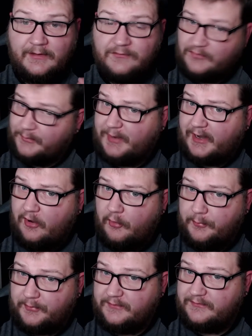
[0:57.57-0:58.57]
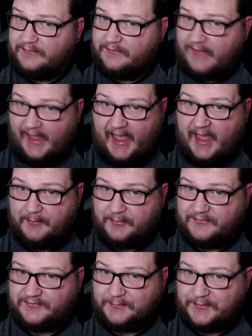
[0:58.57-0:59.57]
So I'm kind of hoping that
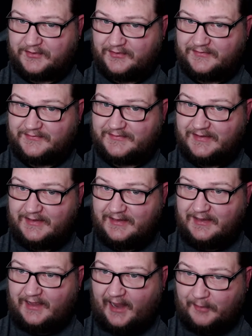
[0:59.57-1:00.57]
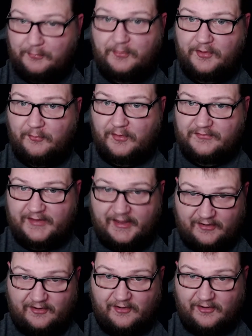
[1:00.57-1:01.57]
happens because I really want
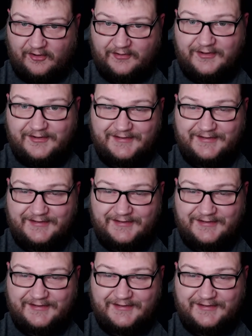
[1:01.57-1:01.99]
that card.